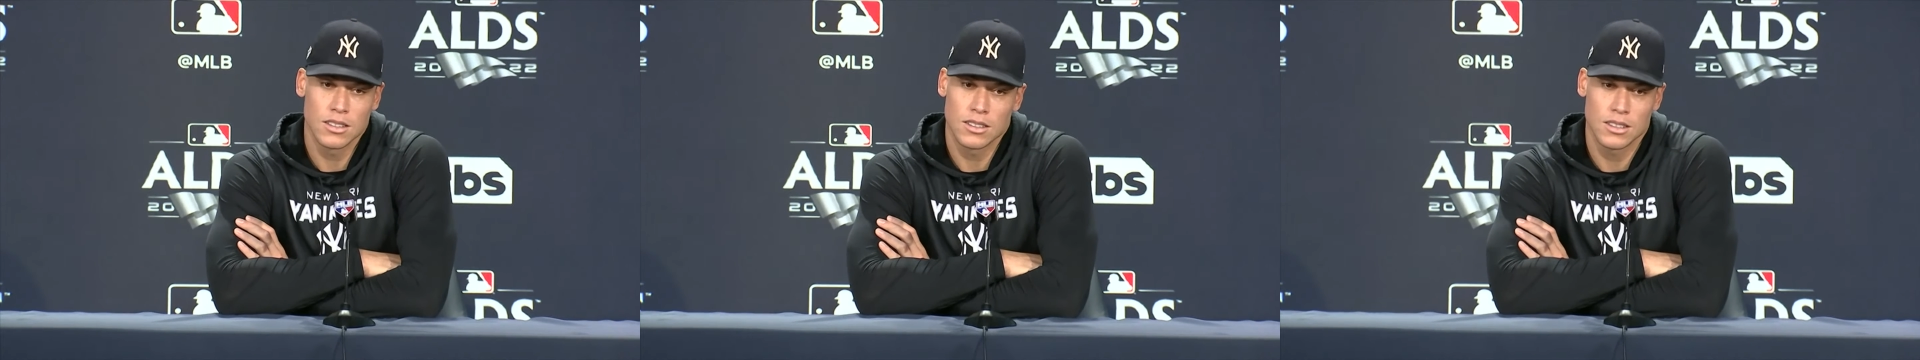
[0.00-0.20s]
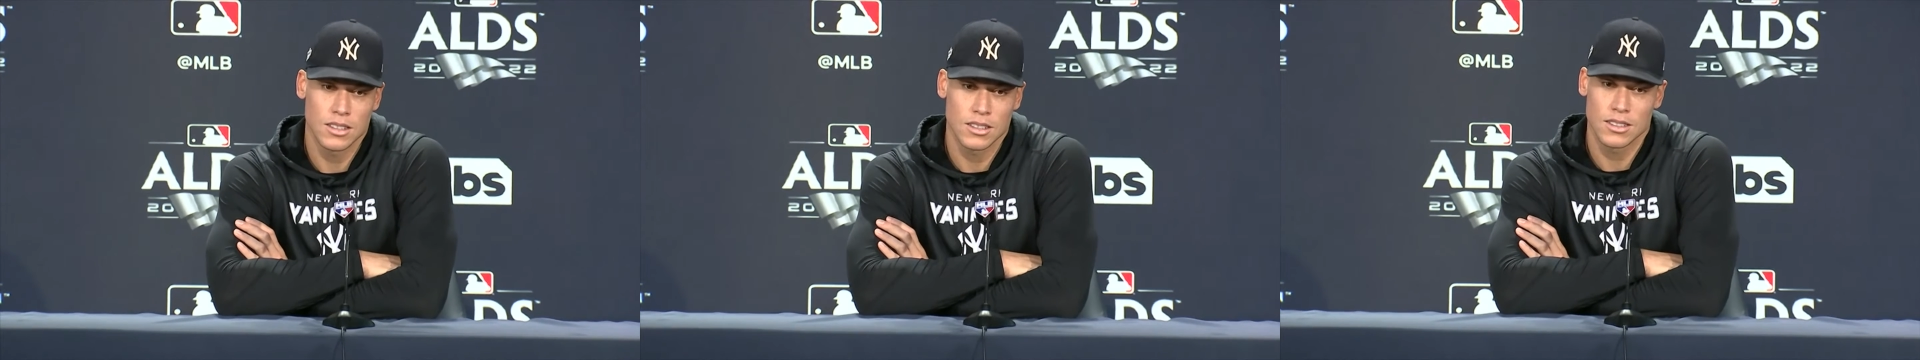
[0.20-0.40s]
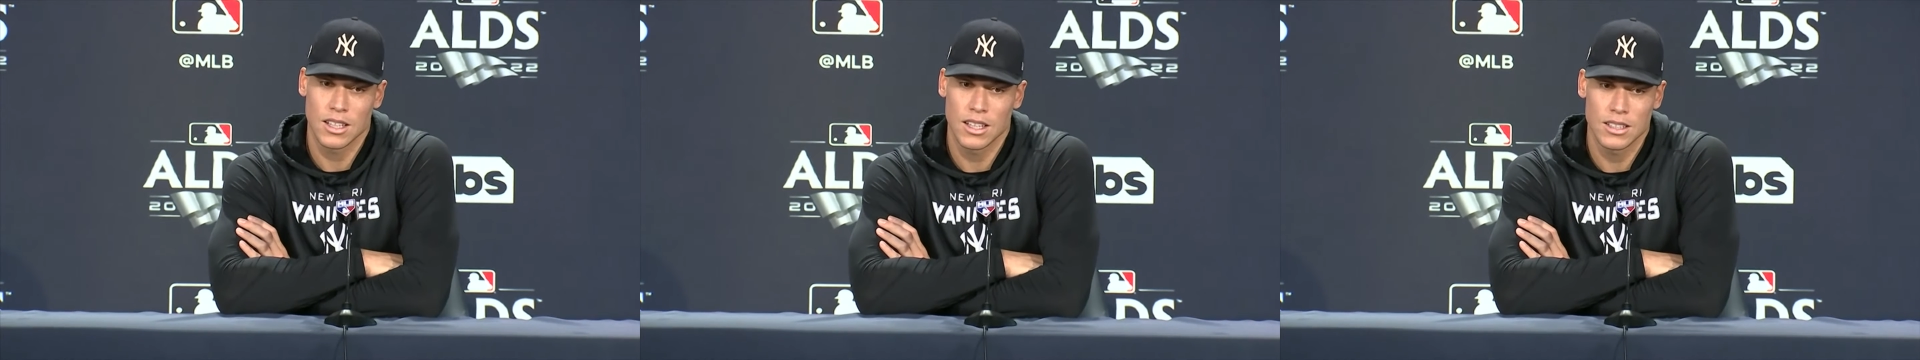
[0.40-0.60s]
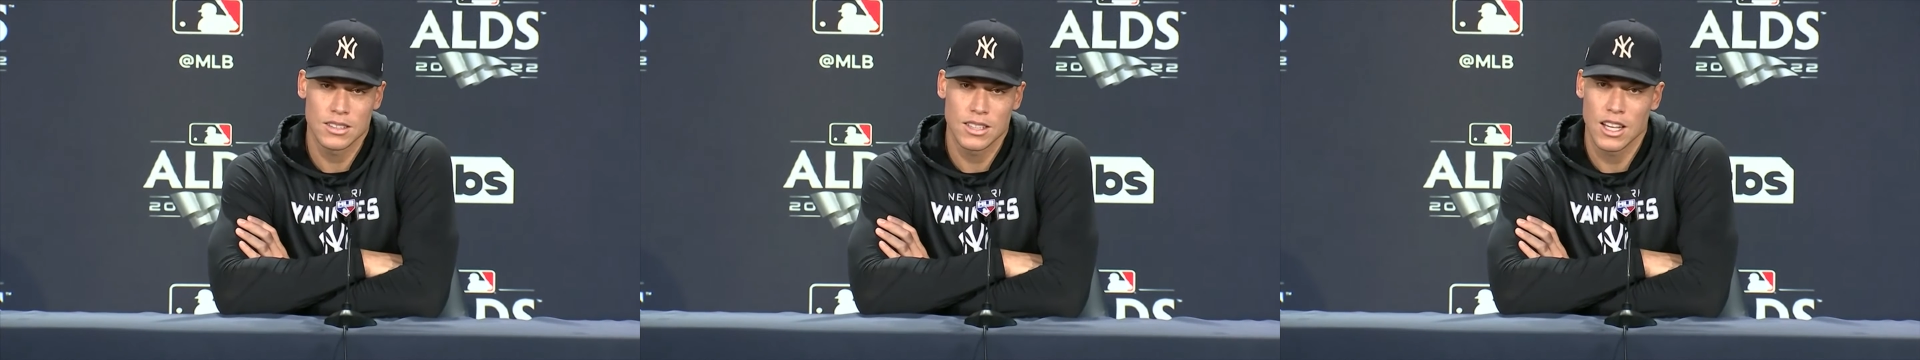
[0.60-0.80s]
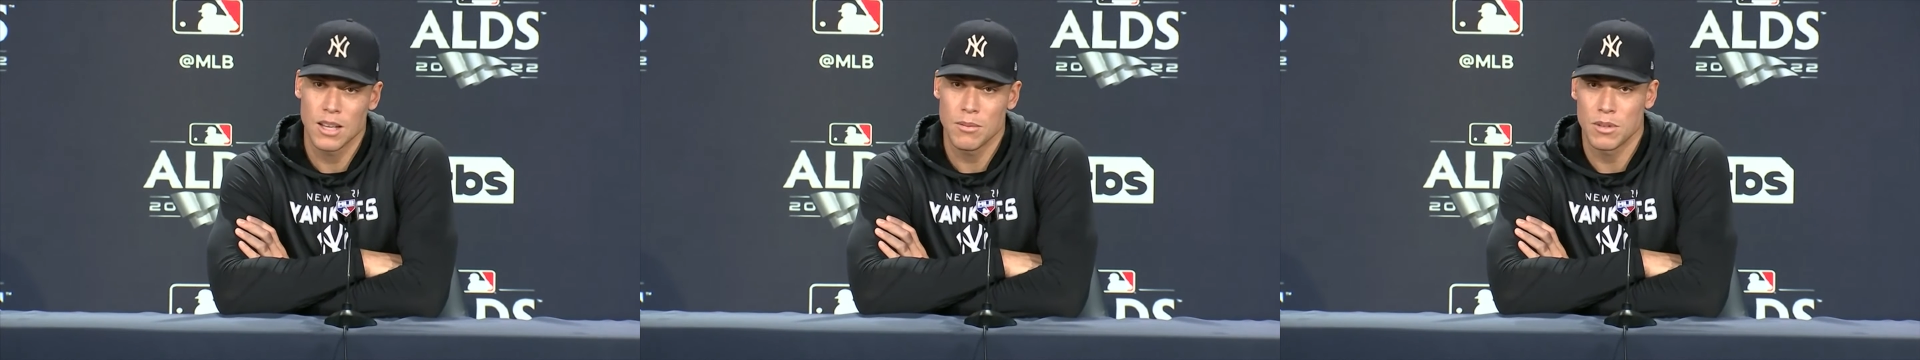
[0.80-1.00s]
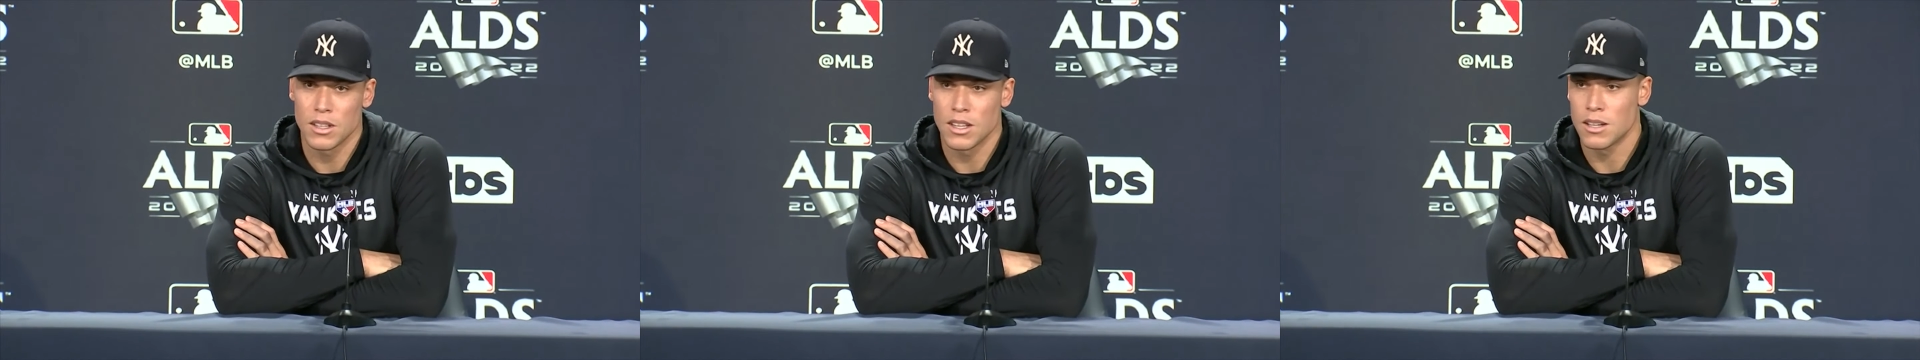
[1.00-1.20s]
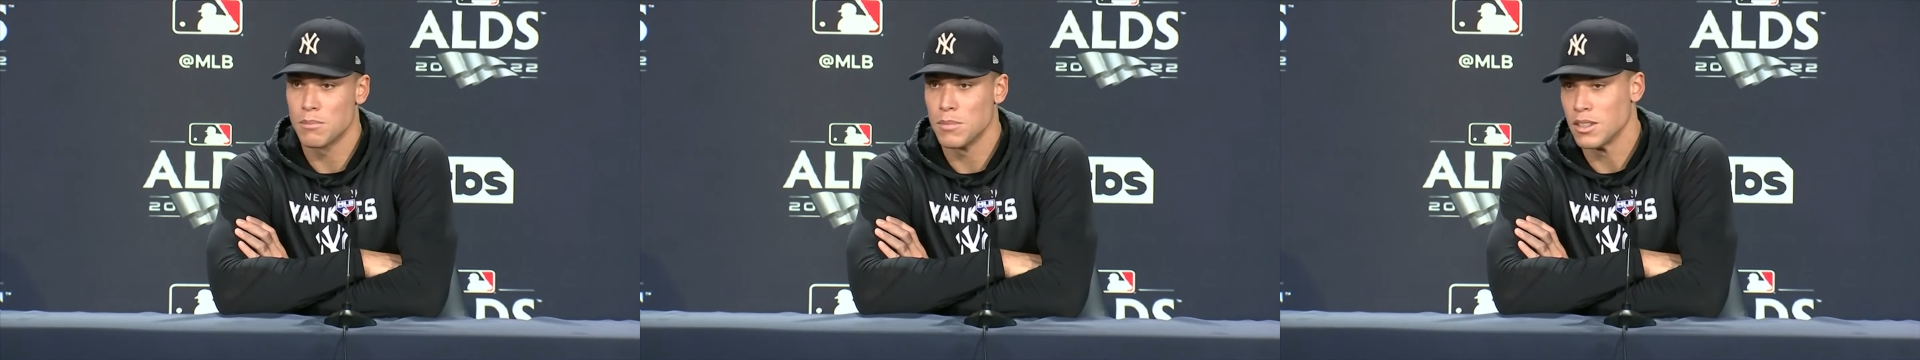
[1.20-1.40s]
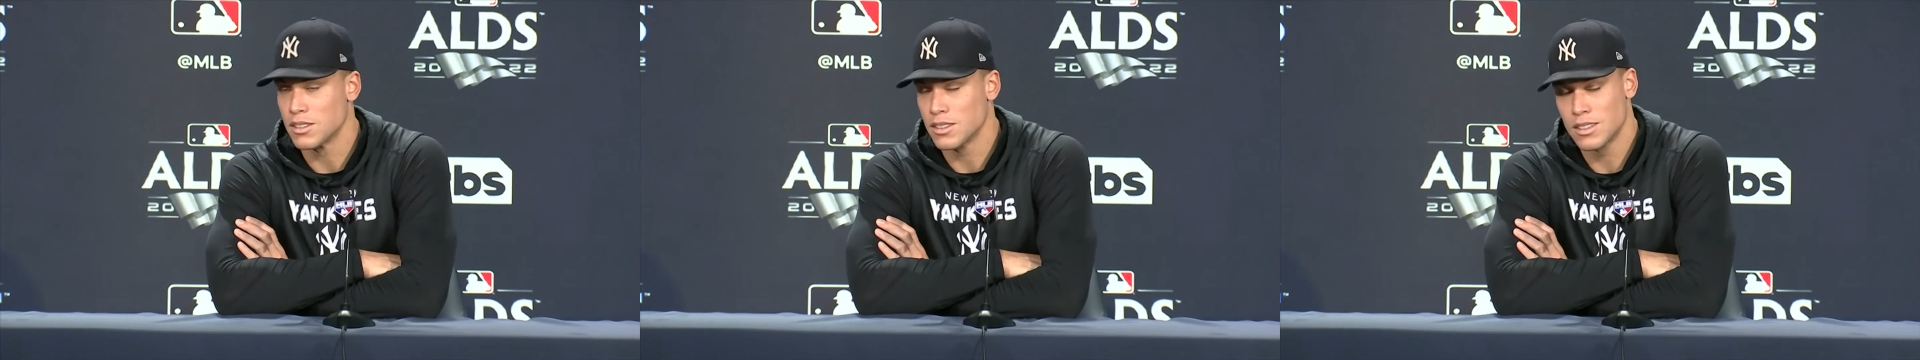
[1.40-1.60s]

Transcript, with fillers: it's an exciting time and a lot of buzz